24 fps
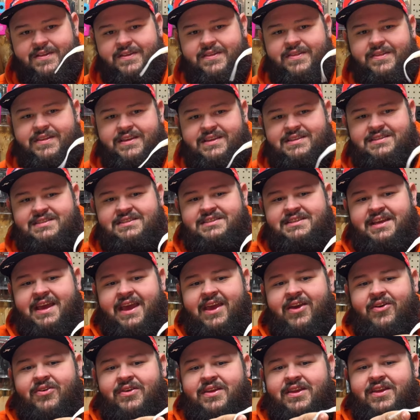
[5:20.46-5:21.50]
This
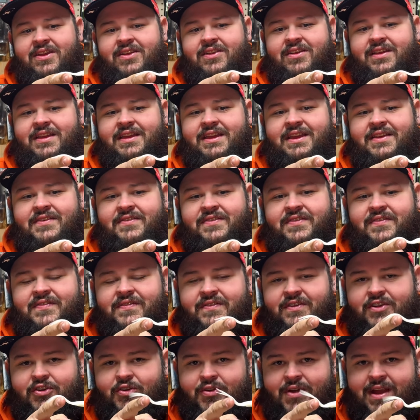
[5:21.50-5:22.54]
tail here gives
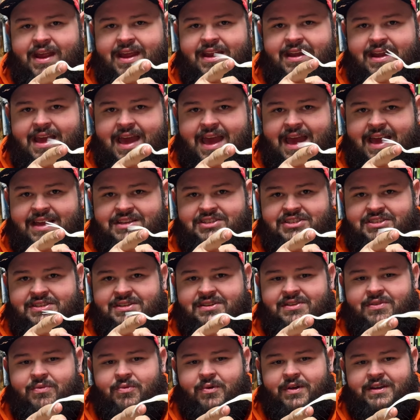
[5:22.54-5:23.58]
great
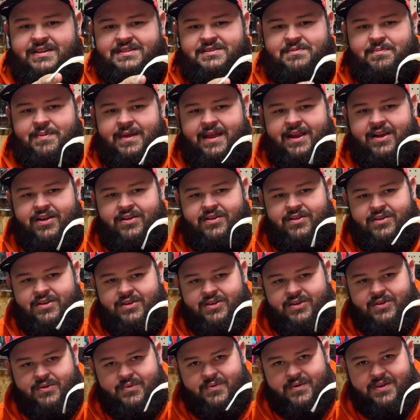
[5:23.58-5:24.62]
action when it's paired
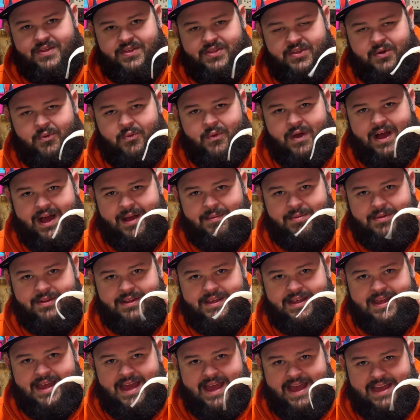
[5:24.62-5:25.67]
with the
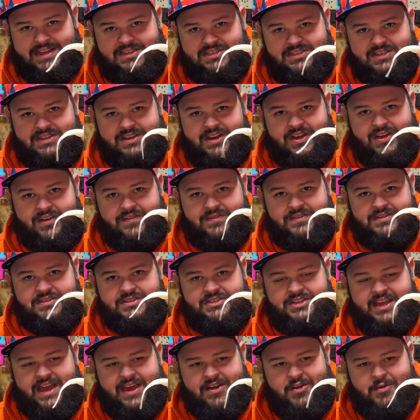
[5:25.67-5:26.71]
wobbling action of a
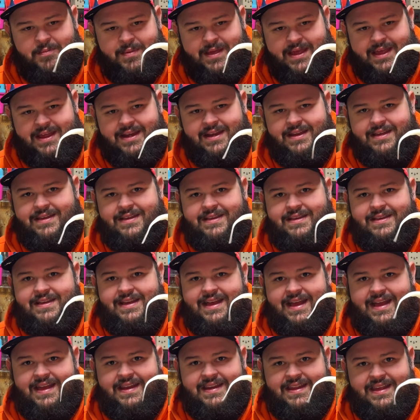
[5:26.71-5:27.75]
chatterbait.
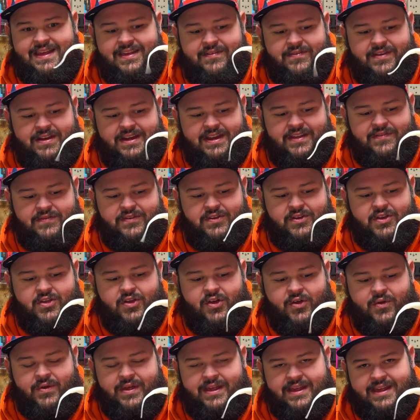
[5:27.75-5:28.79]
And even if you're
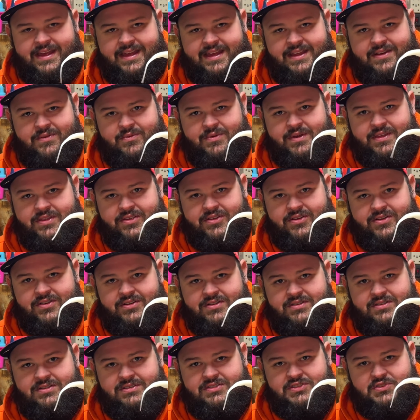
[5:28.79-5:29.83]
going in with
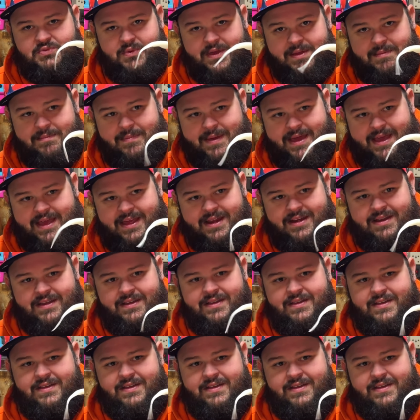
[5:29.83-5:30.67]
your swim bait,